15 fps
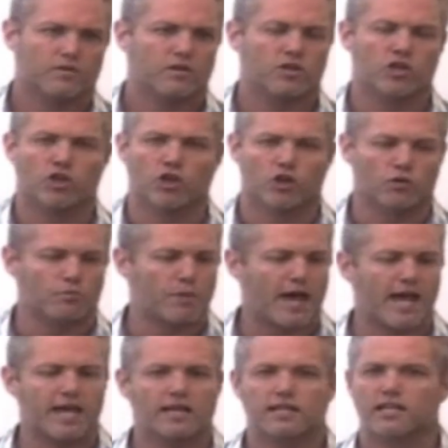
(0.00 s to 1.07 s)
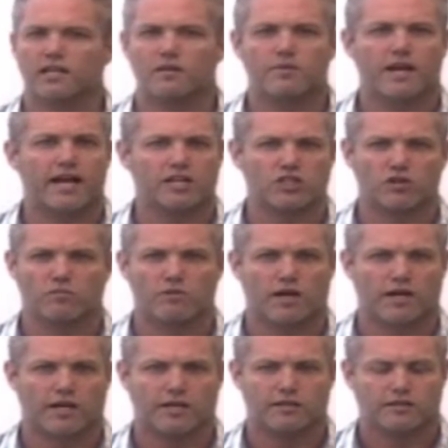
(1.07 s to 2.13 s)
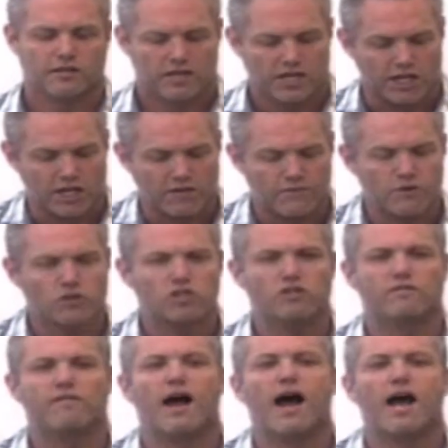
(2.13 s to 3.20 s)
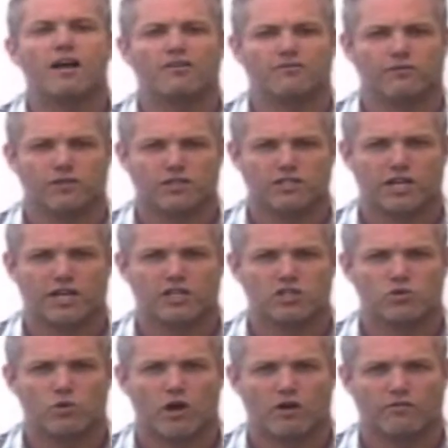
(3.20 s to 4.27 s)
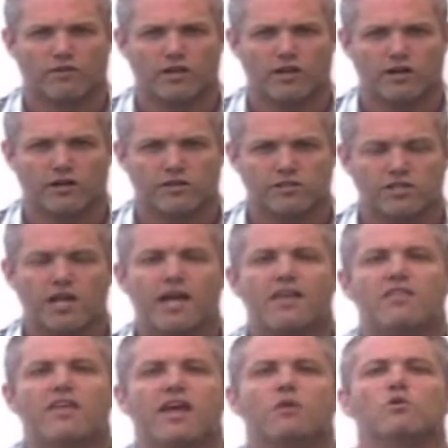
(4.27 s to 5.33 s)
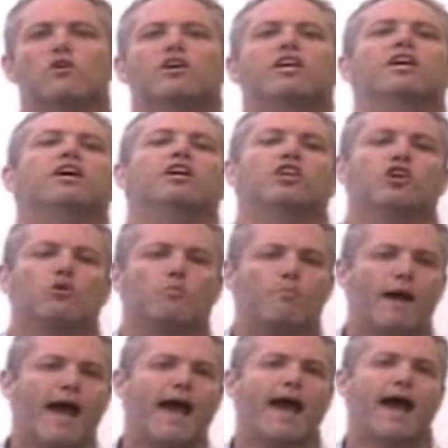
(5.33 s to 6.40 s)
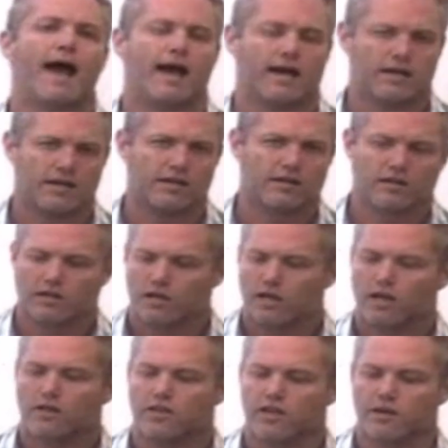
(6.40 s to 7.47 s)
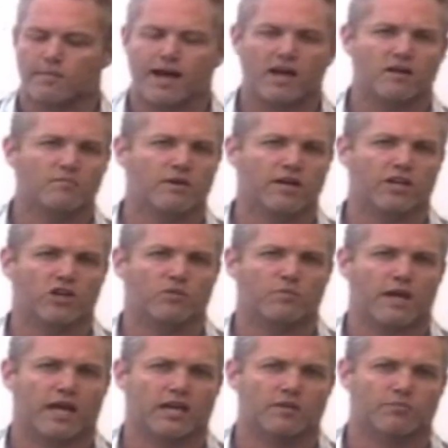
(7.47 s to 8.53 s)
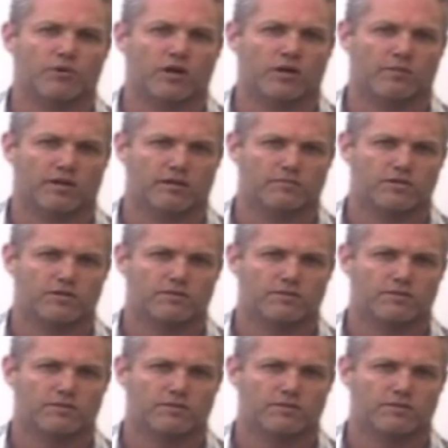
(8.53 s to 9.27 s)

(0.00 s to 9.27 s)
You pay a little bit extra money. If you survive for the 10, 12 years, they will kick you back the amount of money you paid in premiums.